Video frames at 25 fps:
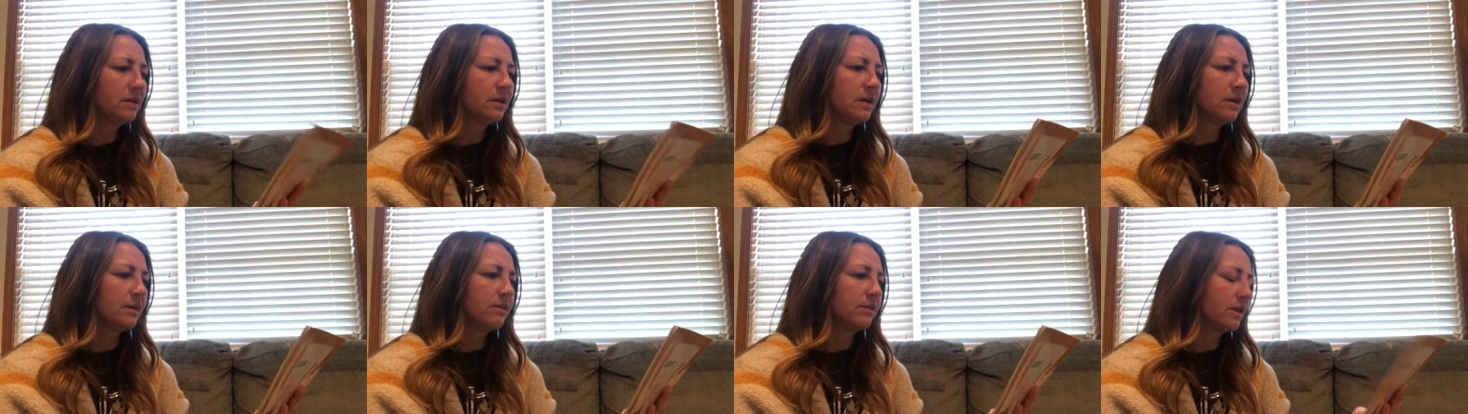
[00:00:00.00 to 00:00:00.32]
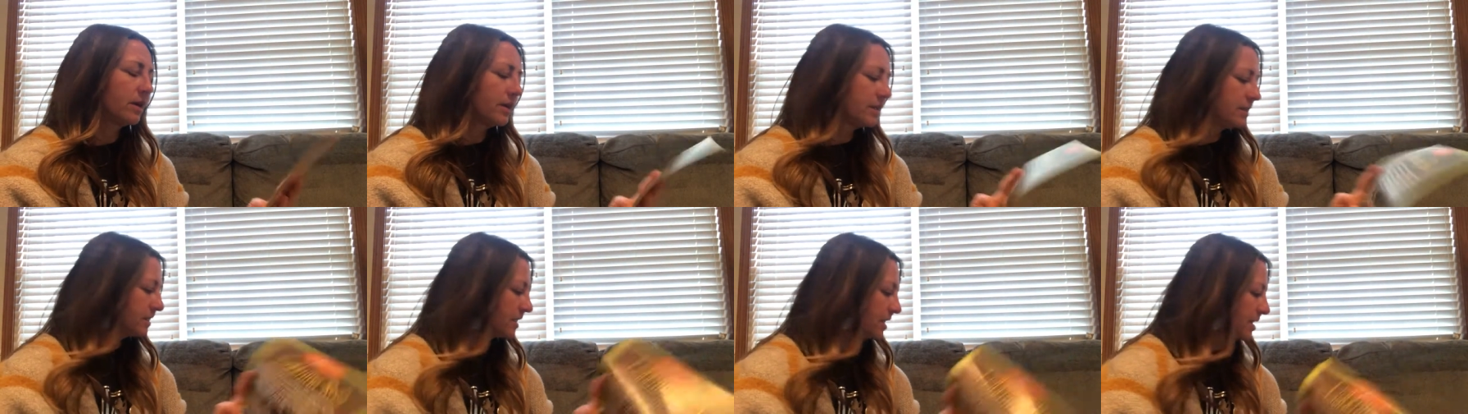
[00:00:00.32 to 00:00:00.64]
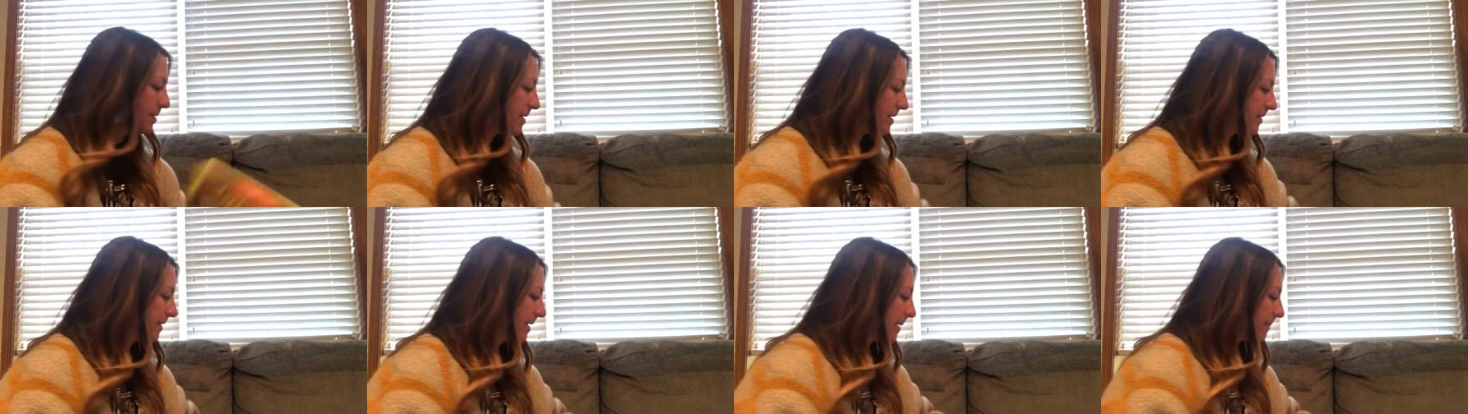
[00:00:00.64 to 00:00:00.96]
Thought I'd tell you
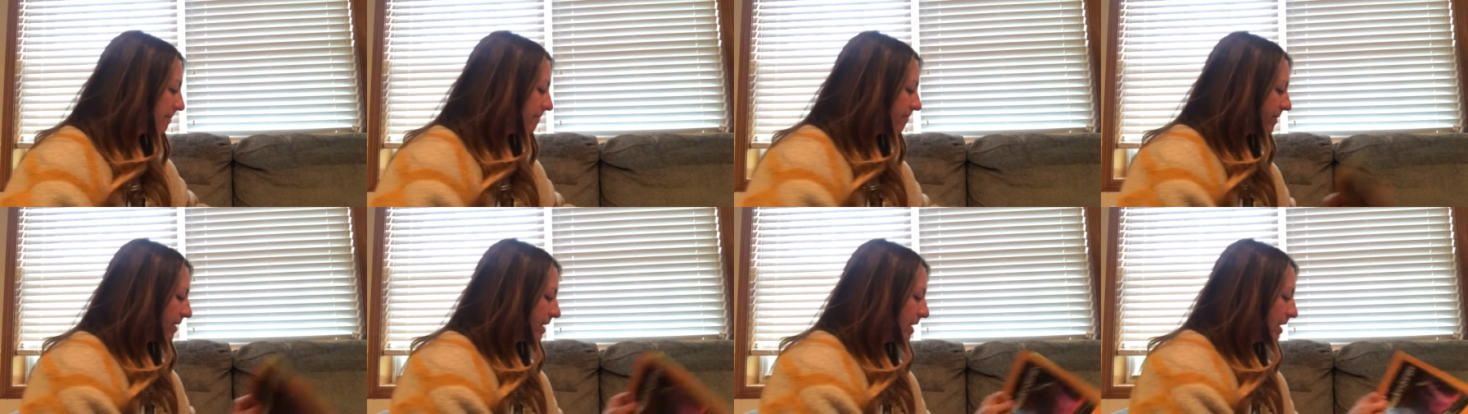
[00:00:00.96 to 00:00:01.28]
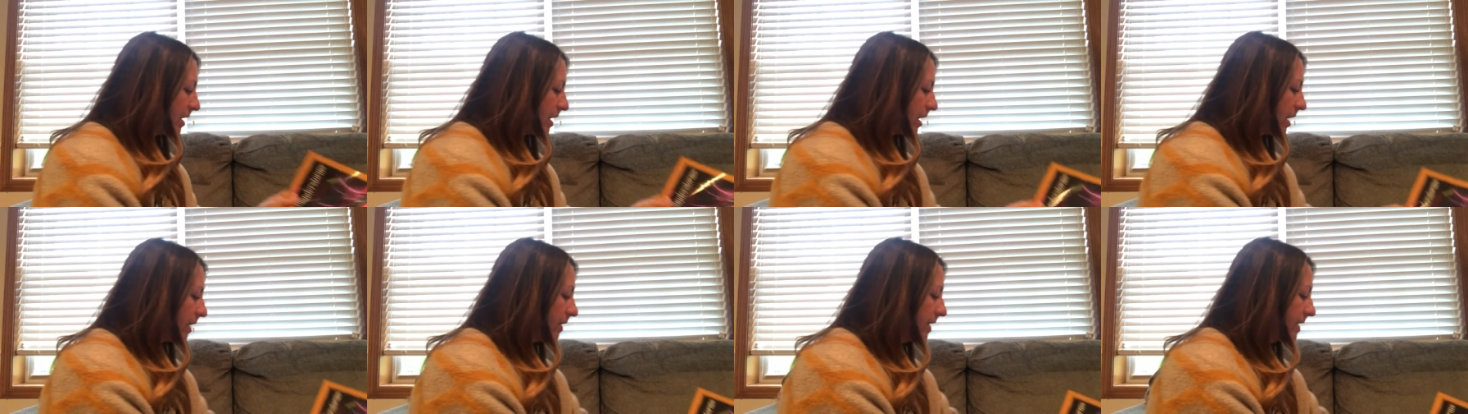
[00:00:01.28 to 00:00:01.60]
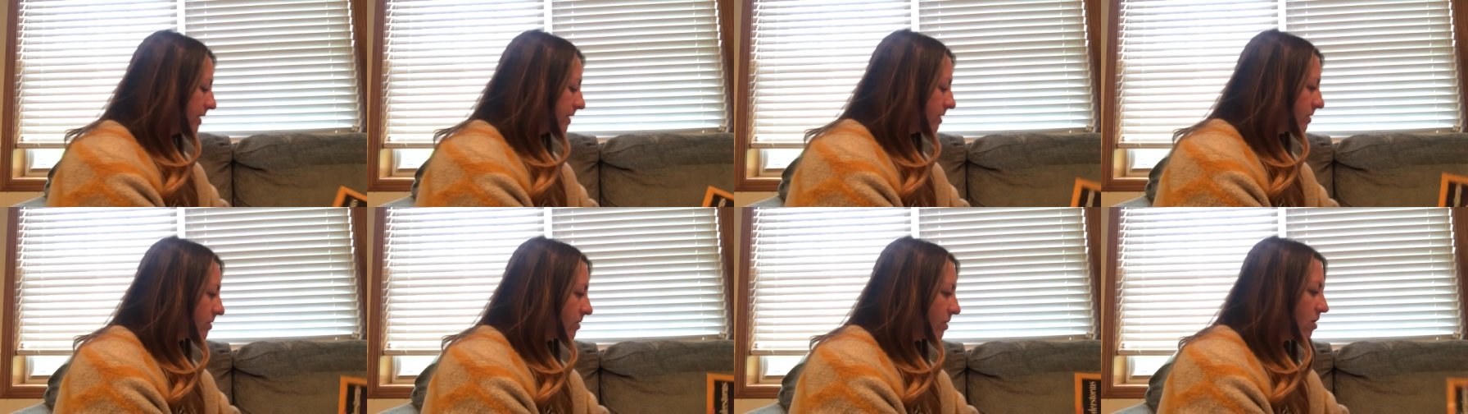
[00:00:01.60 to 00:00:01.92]
about that. All
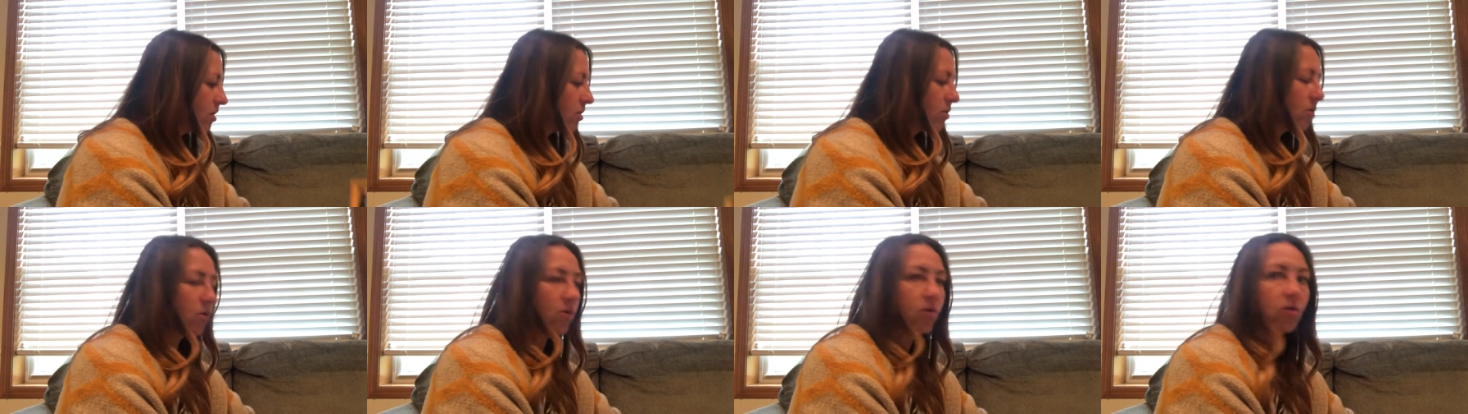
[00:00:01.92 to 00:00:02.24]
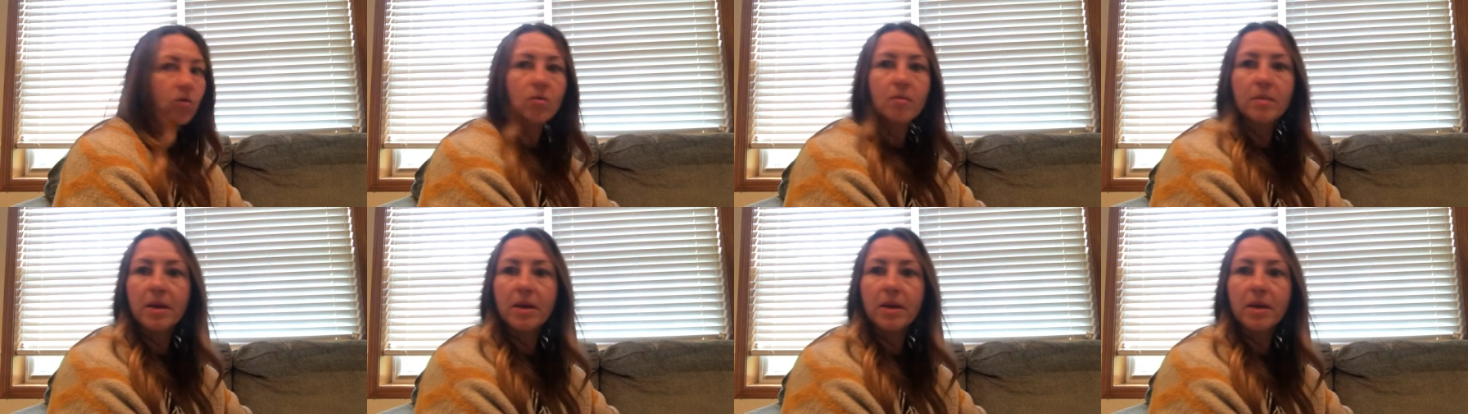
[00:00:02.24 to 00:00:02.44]
right, so